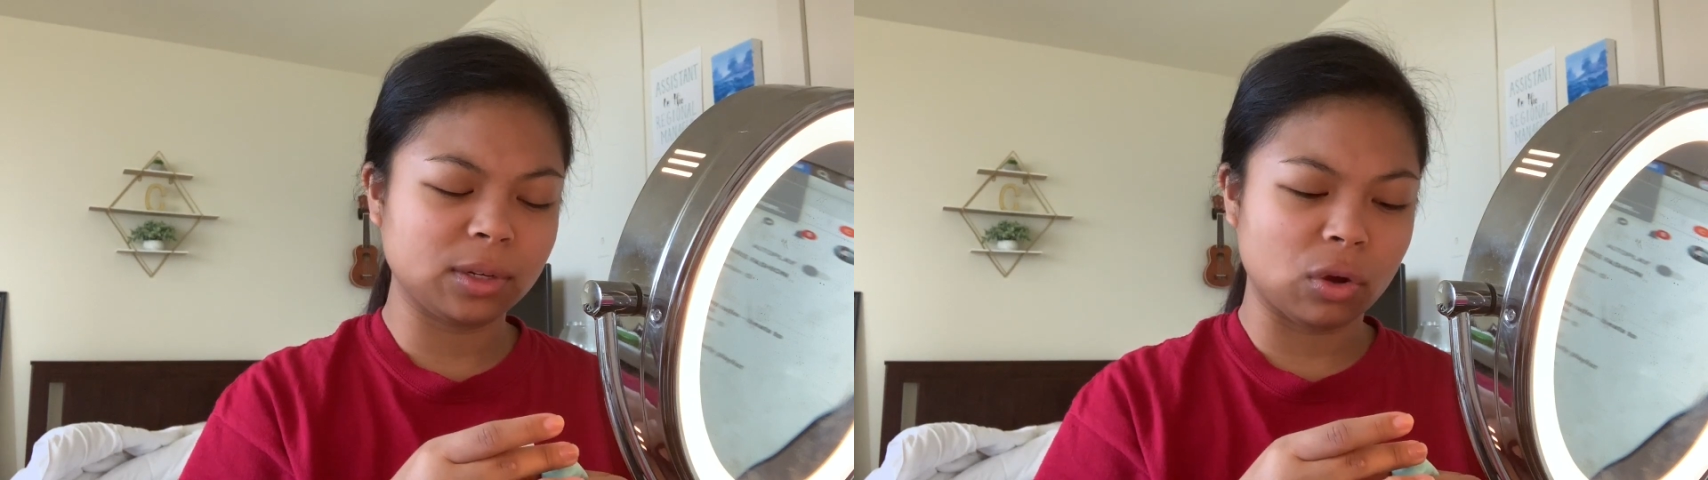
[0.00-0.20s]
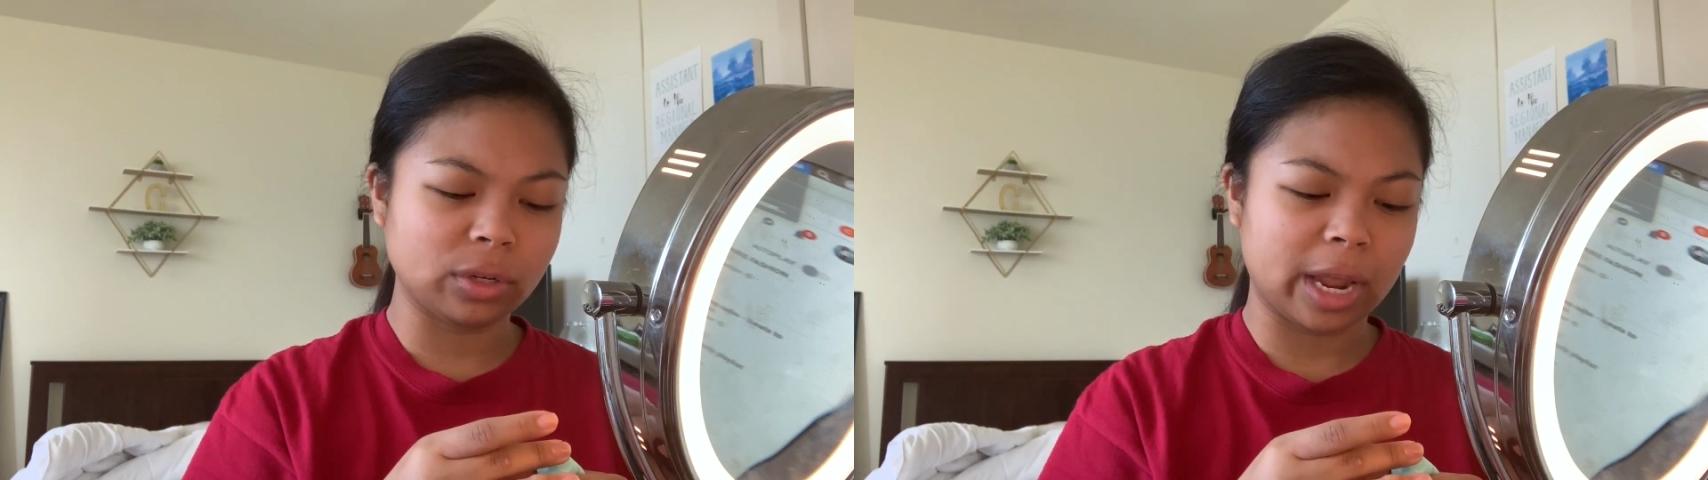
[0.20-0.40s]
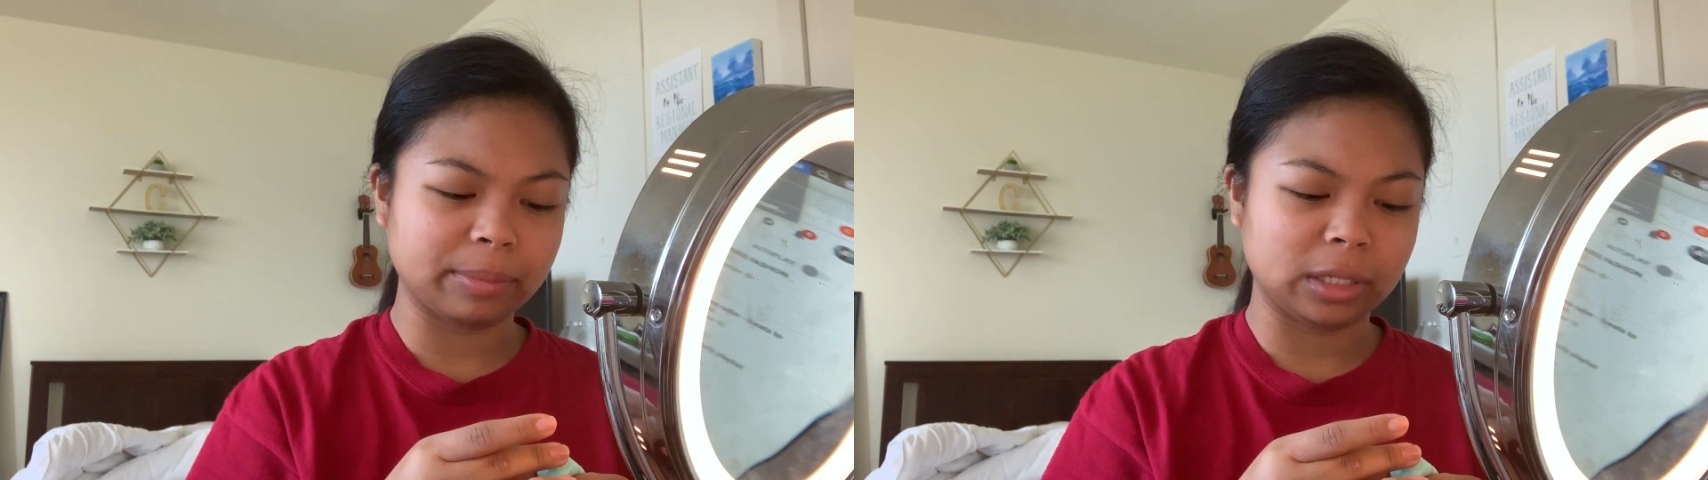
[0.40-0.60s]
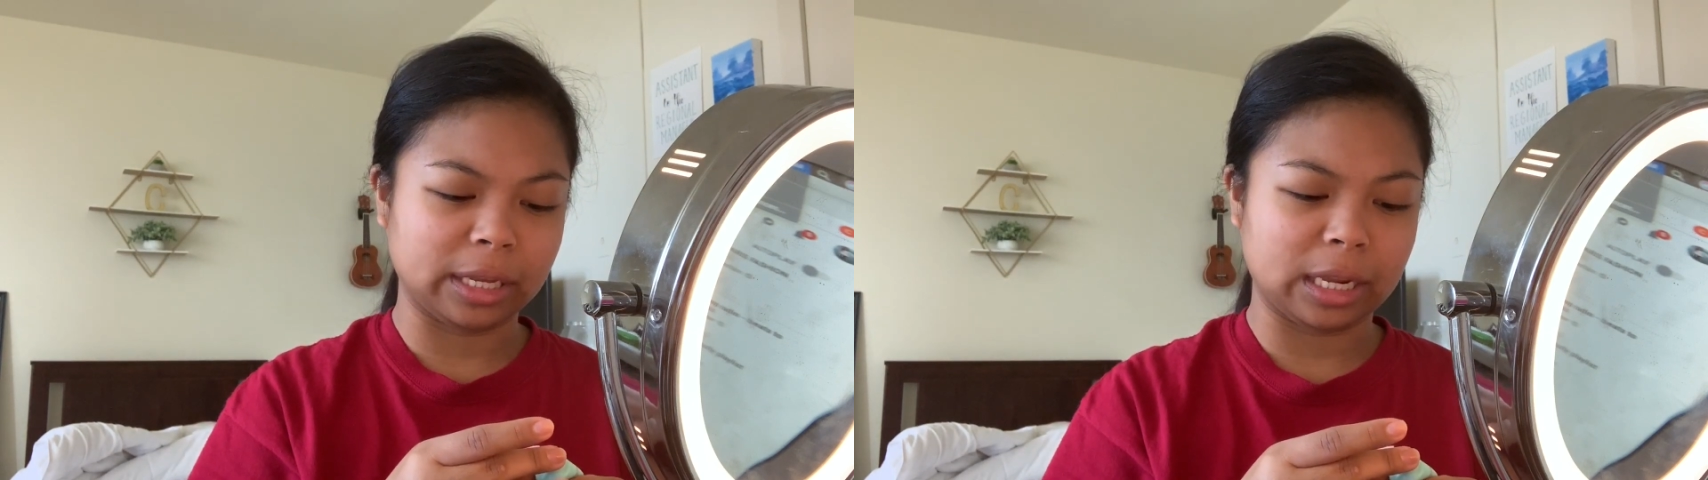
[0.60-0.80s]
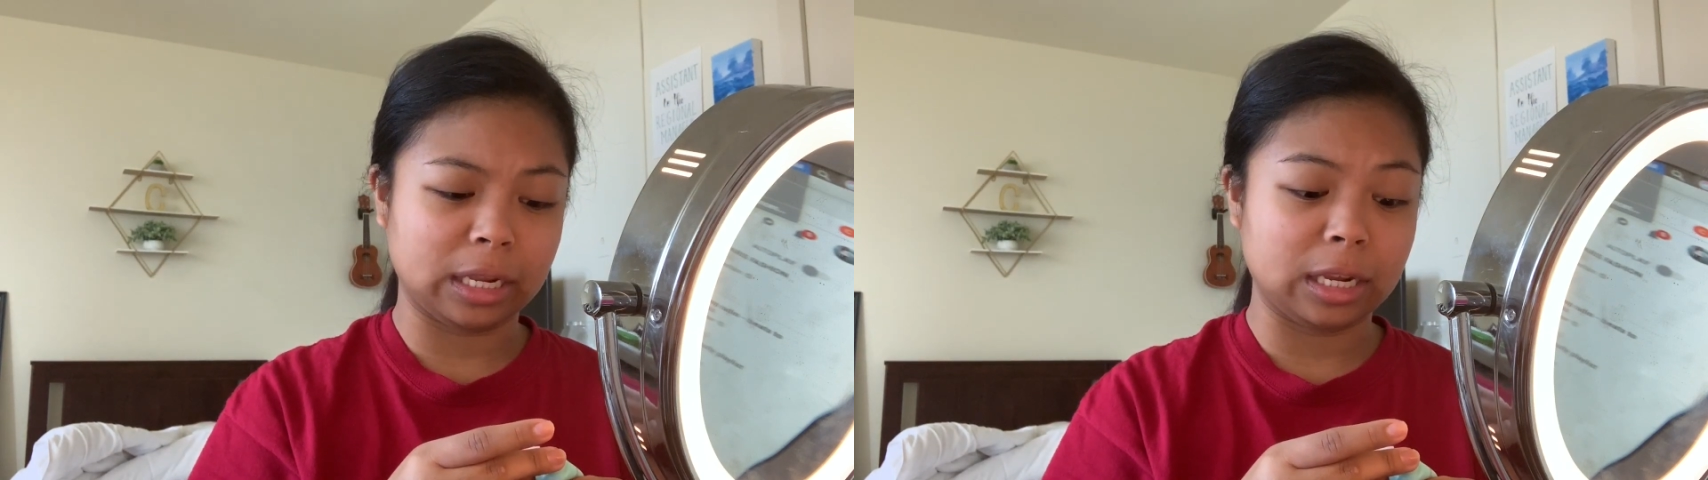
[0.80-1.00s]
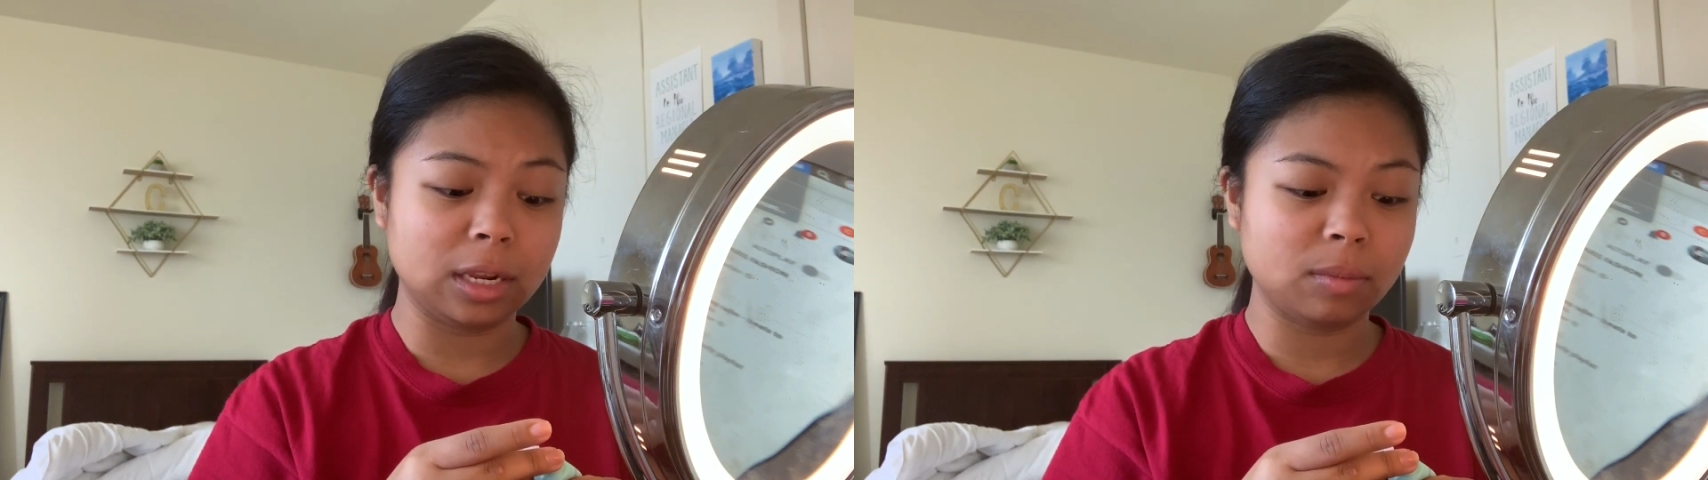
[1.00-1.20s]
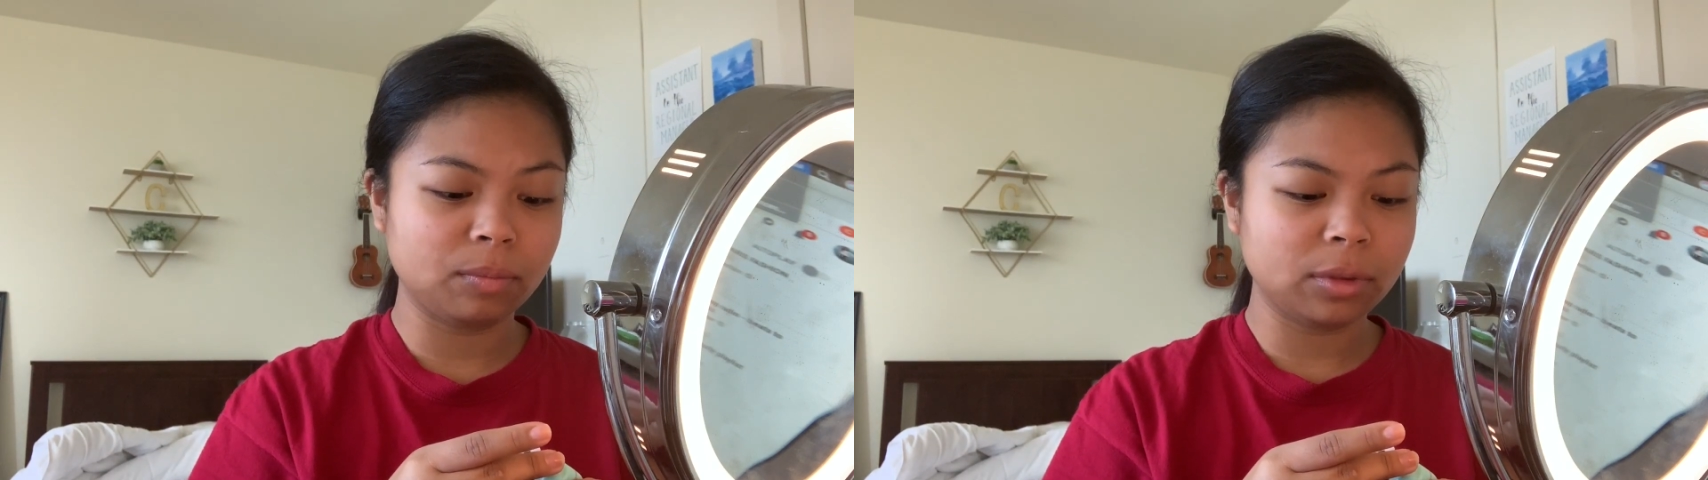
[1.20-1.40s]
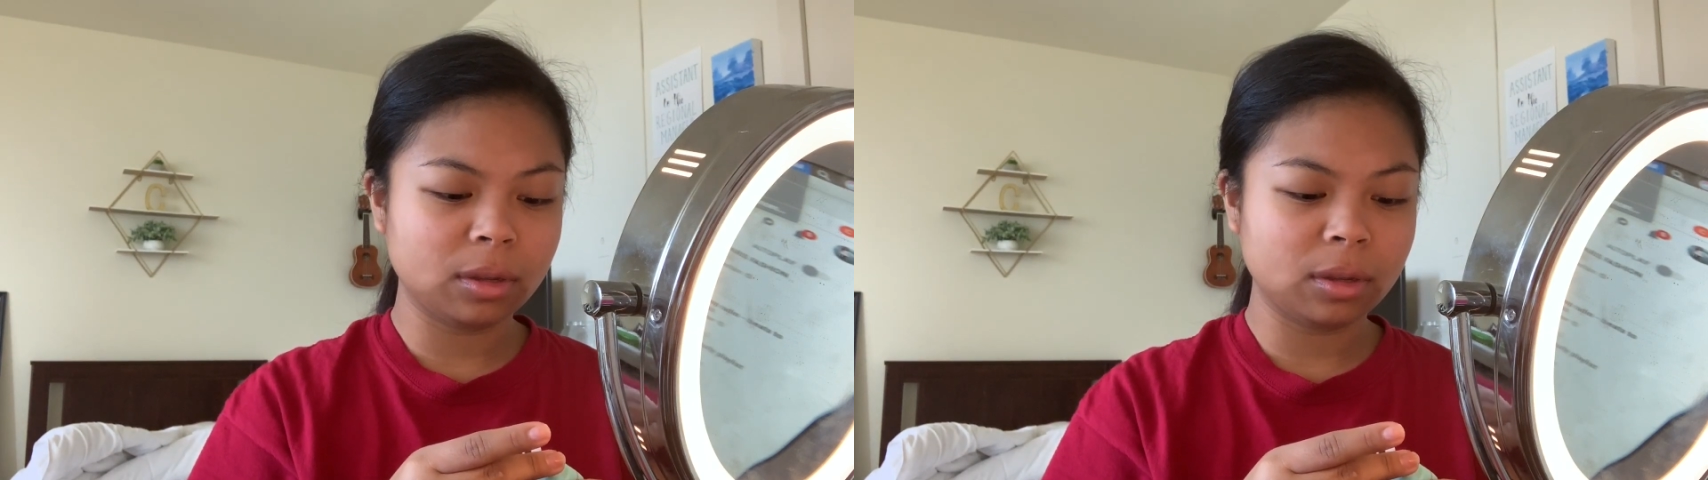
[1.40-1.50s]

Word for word: no time to like eat.